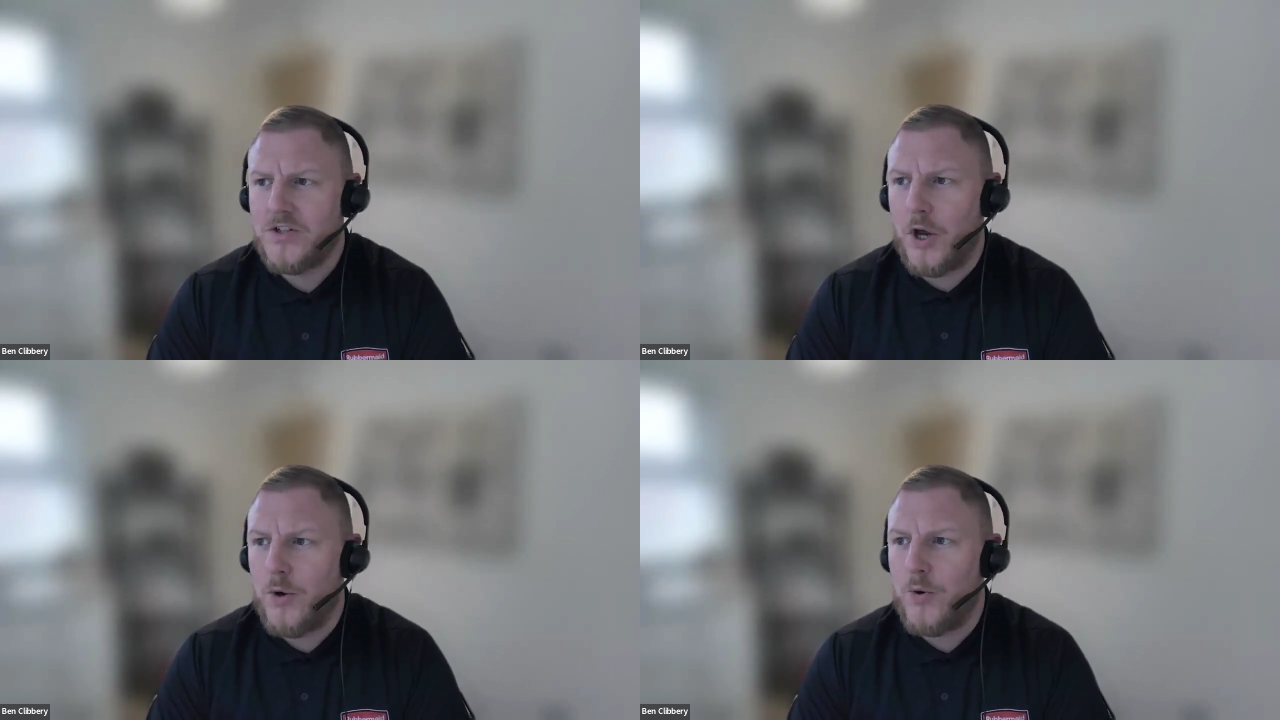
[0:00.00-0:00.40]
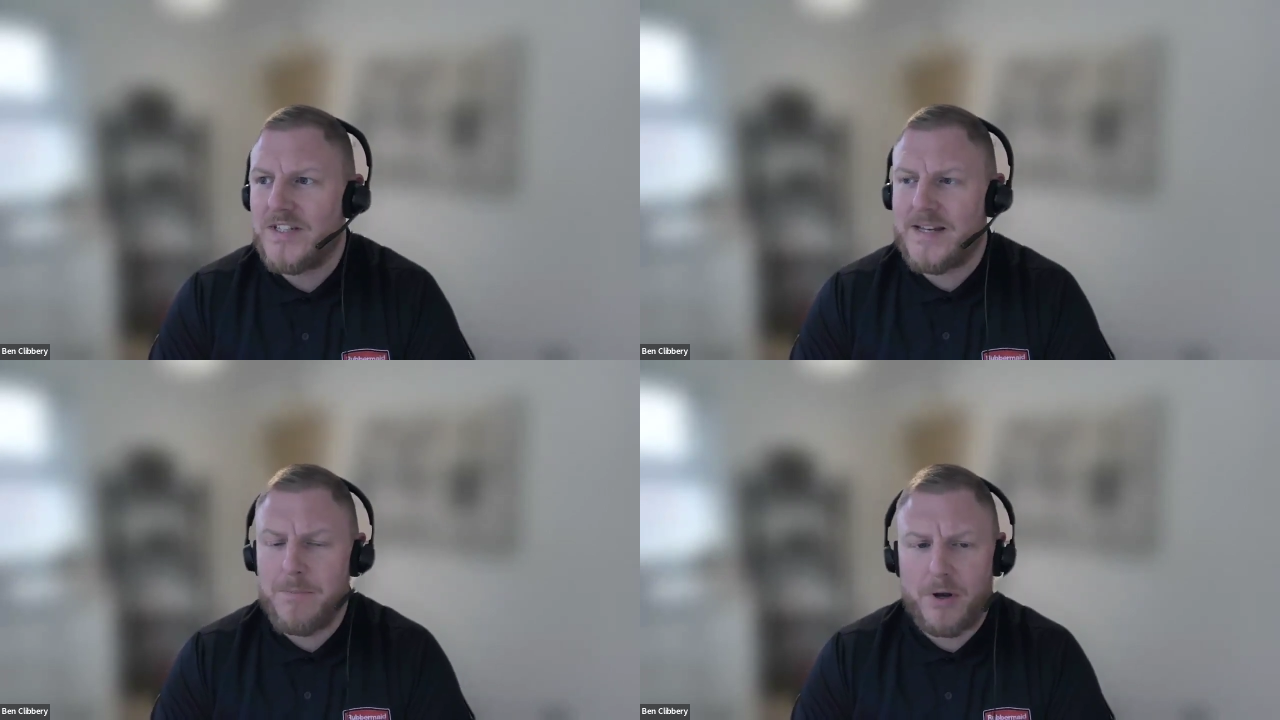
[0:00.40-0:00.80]
So
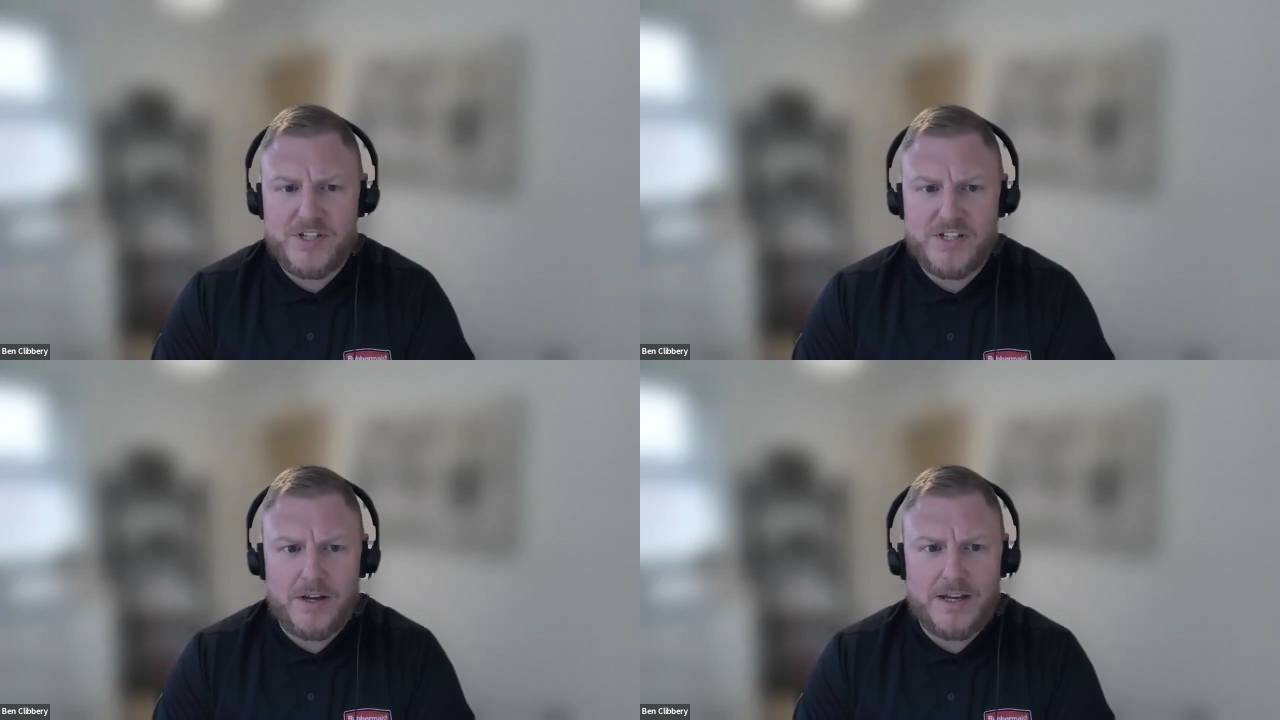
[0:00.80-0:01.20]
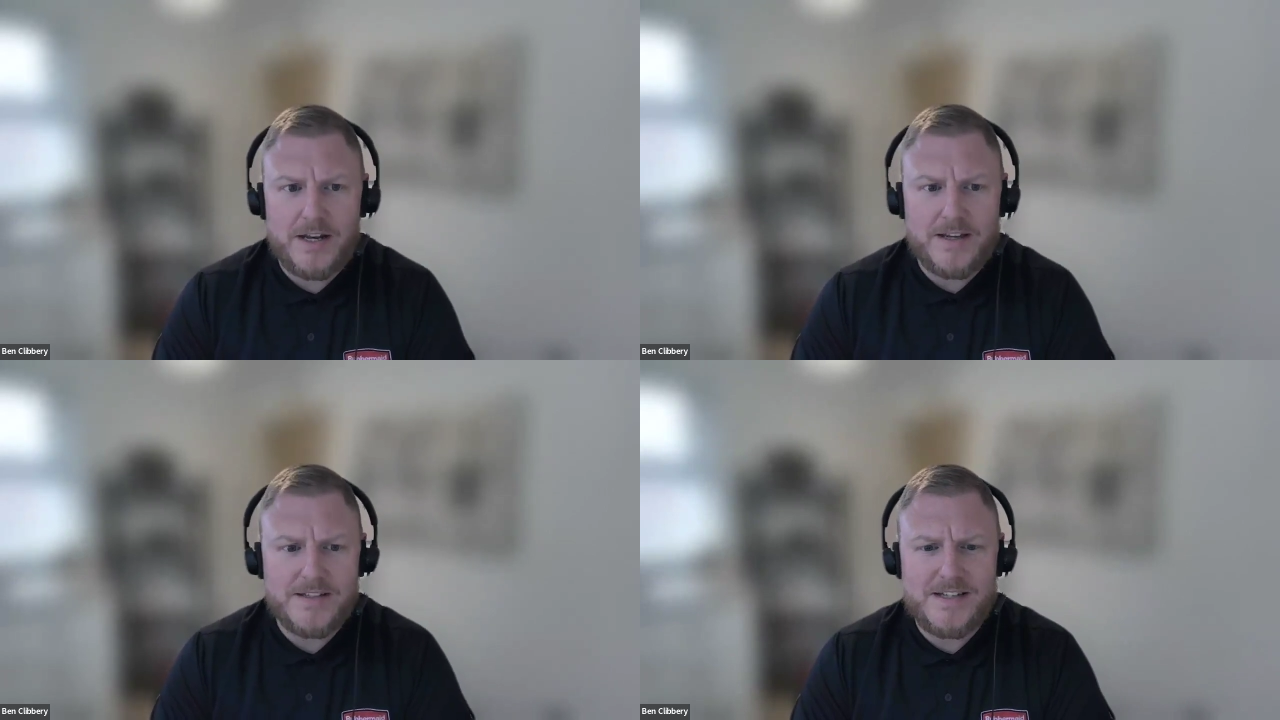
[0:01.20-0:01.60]
simpler
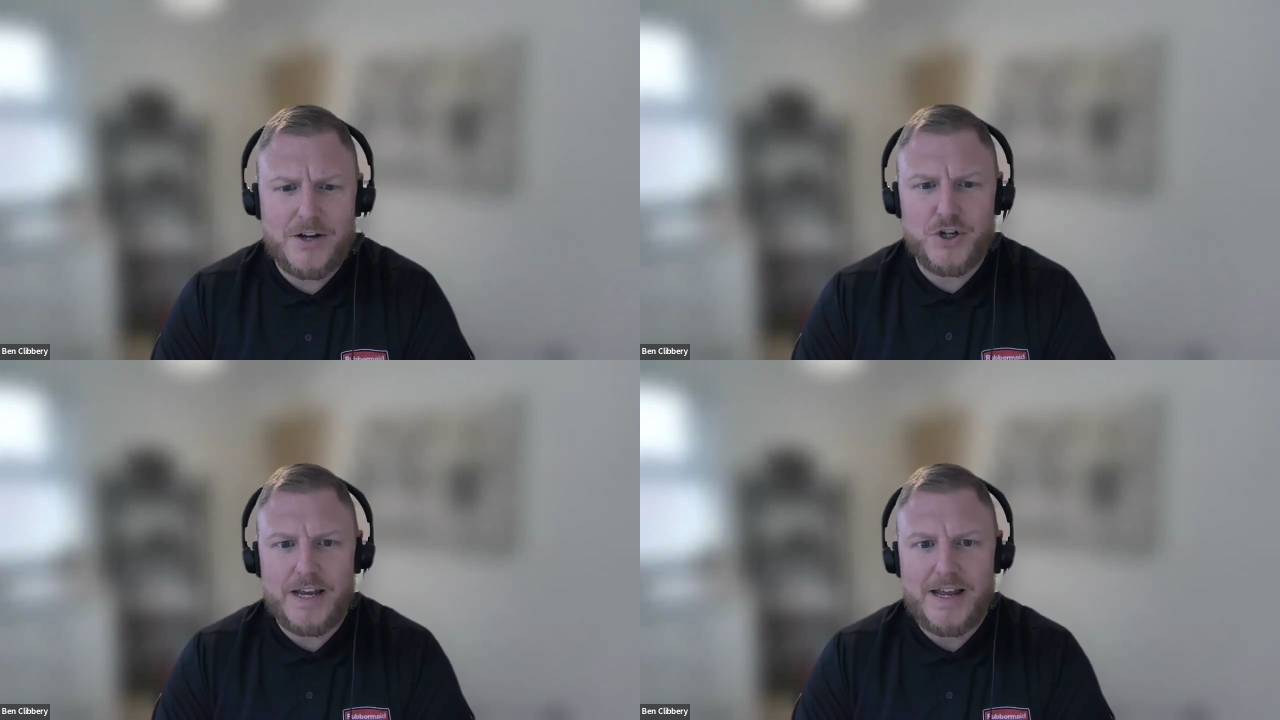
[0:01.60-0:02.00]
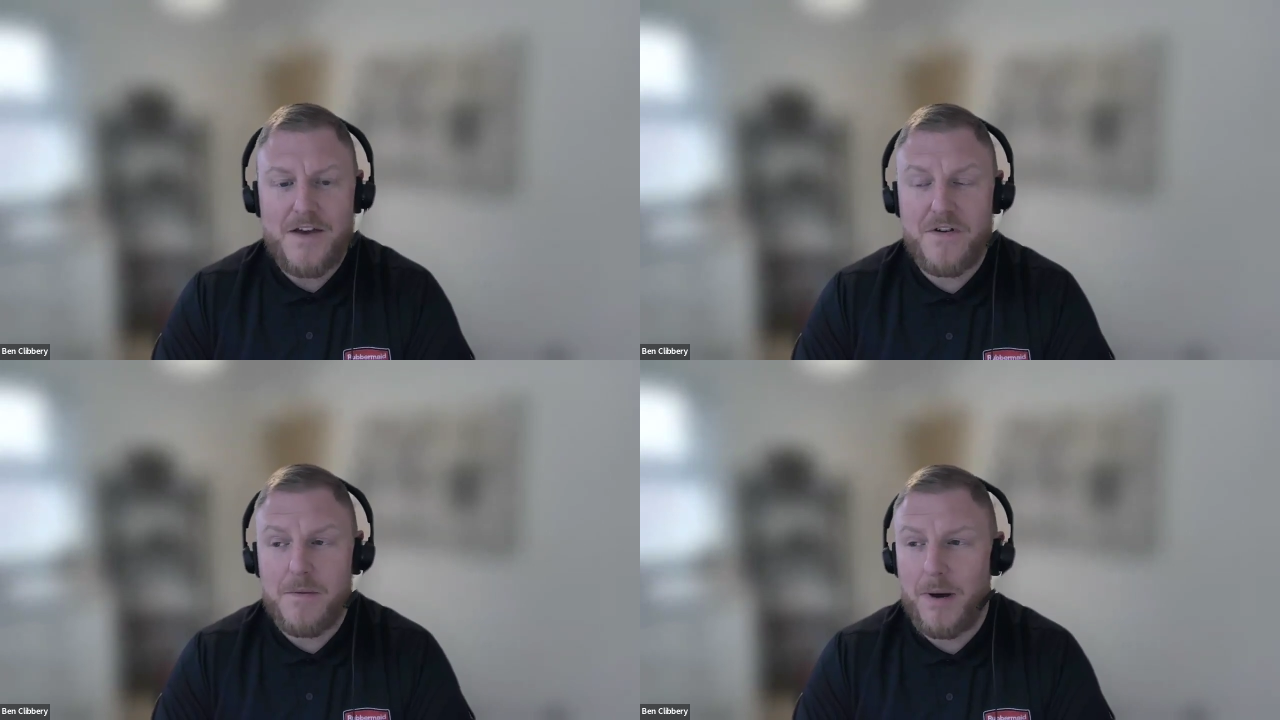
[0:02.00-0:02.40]
recycling is essentially an
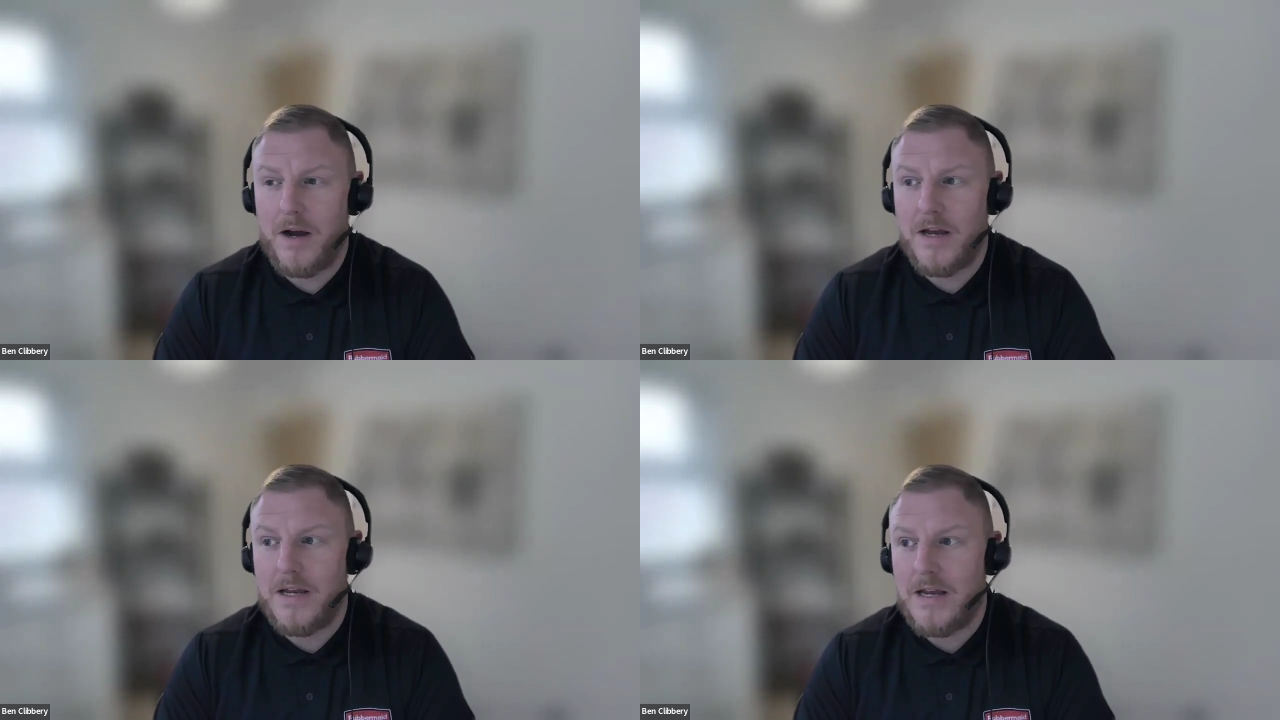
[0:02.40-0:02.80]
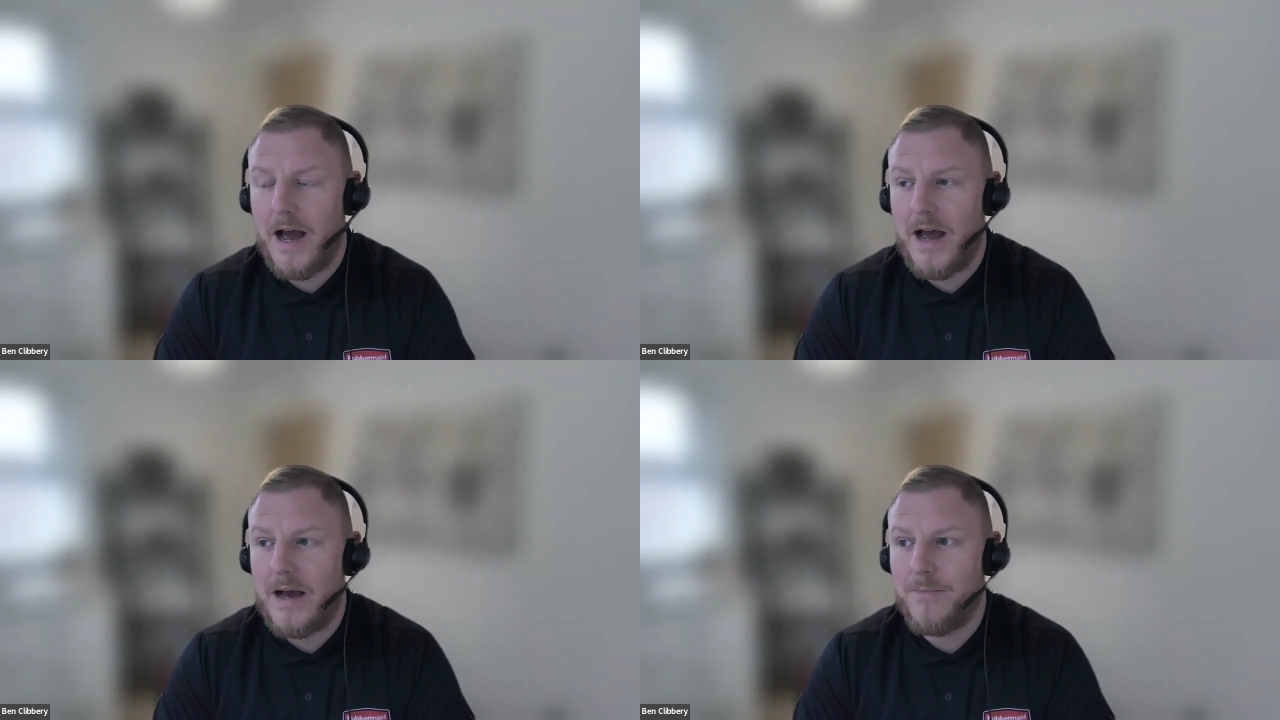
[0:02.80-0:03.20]
effort by
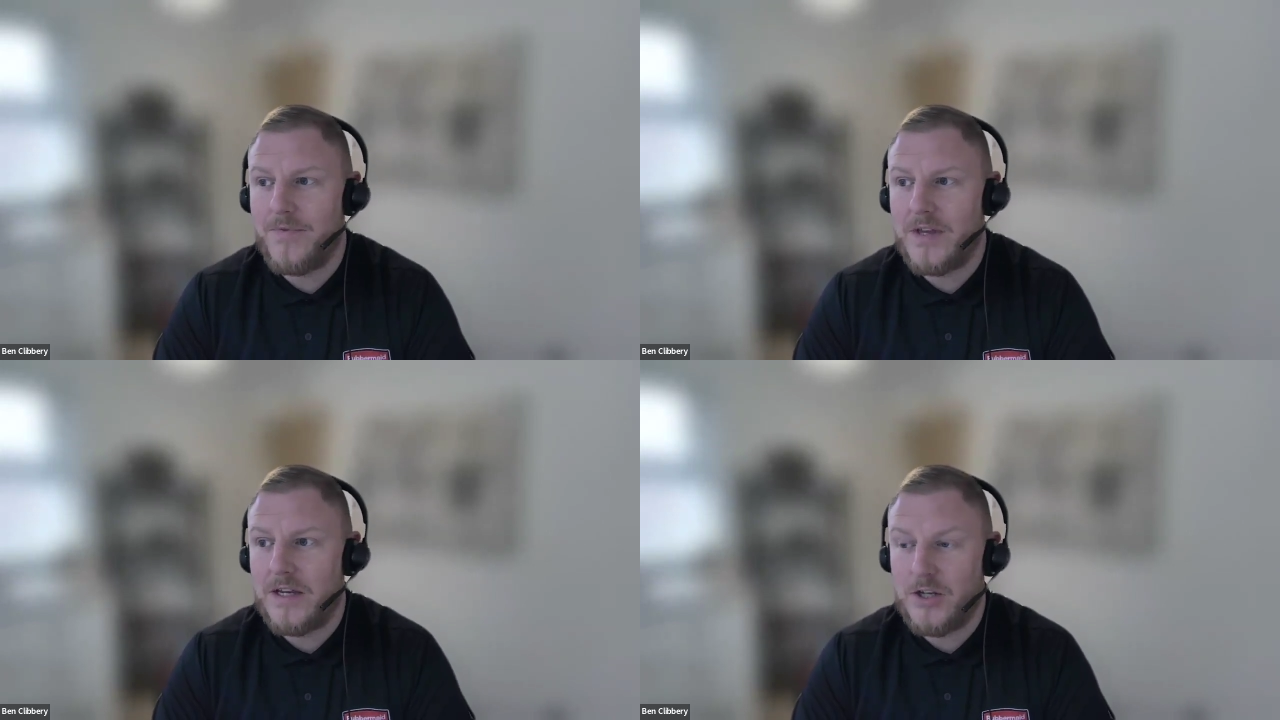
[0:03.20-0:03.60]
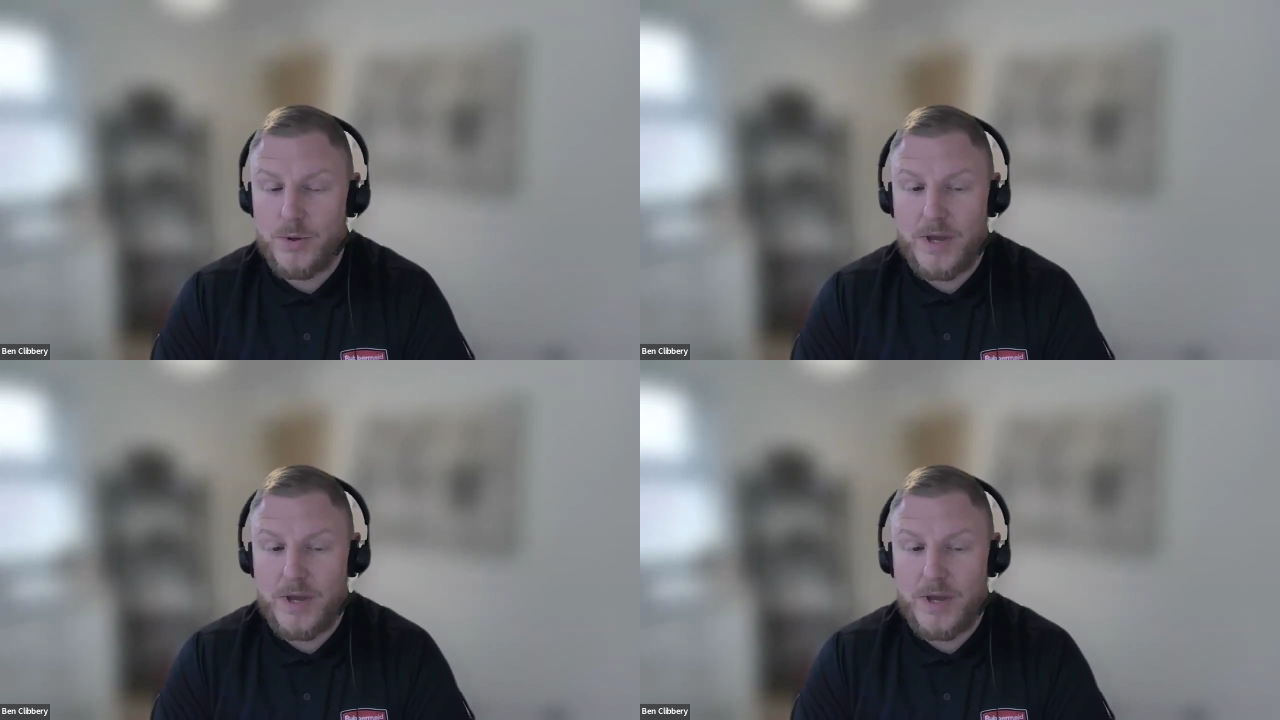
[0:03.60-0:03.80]
the